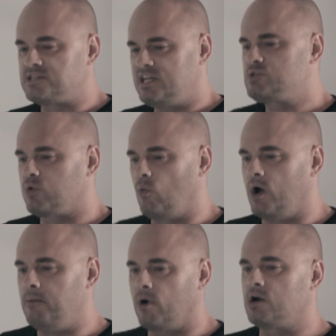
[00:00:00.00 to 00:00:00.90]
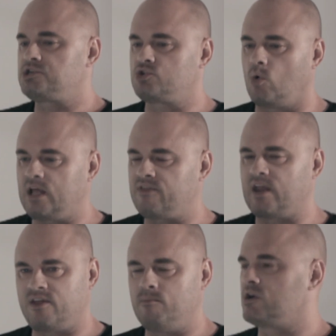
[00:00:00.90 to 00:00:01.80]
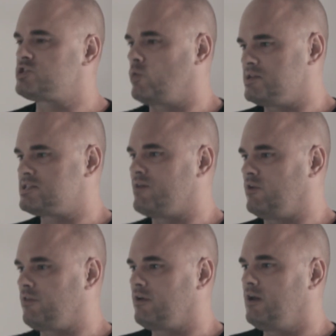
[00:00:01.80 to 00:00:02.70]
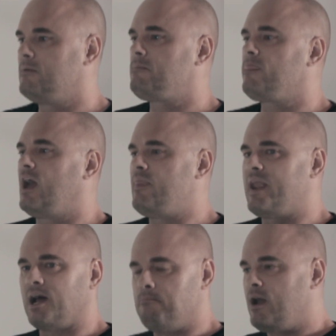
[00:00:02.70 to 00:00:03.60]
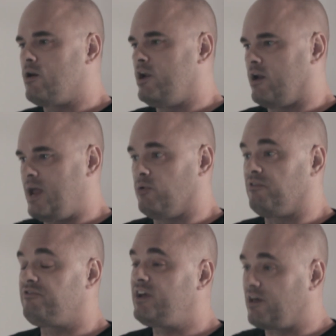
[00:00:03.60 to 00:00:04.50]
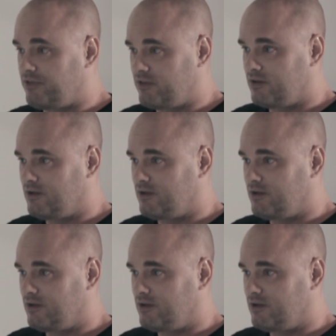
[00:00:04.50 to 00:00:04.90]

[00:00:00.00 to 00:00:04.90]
the seats were won March 20th and I think March 27th, and then I got married on April 5th.